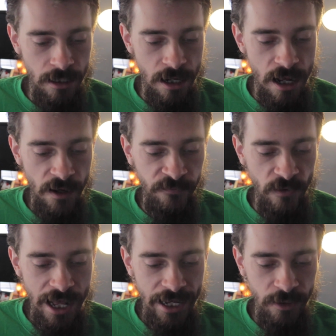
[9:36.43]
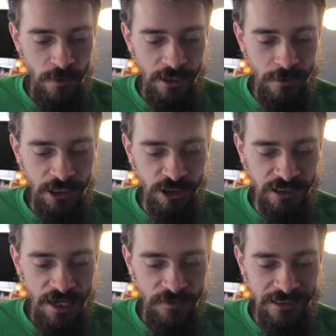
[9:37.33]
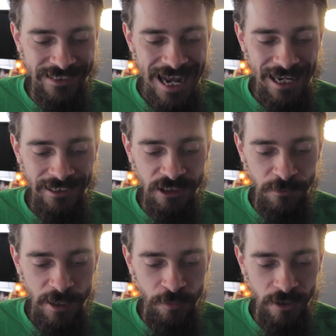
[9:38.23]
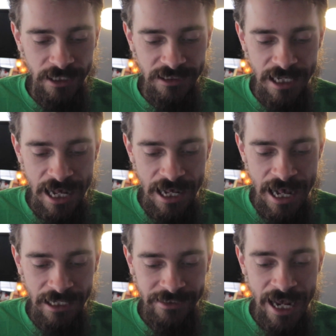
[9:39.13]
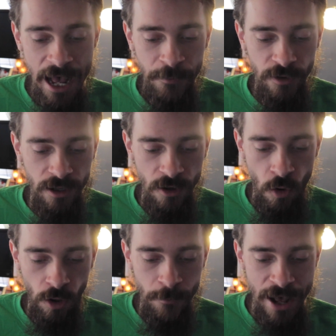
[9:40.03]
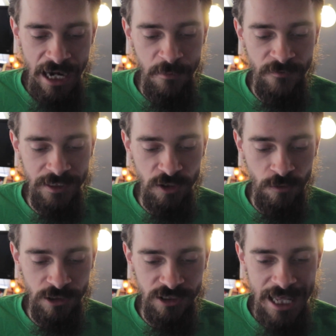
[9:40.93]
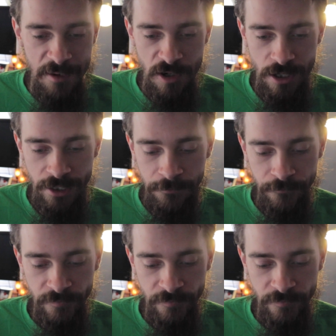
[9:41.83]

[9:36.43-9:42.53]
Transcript: Flying, when Arashin Sovereign dies, you may put it on top or bottom of its owner's library.